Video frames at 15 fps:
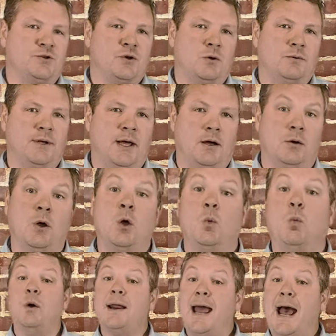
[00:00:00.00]
go down?
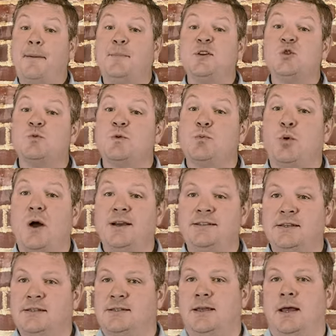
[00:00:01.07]
What happens with
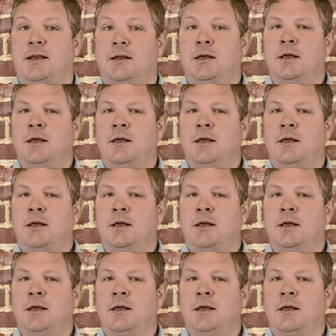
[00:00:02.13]
prices then?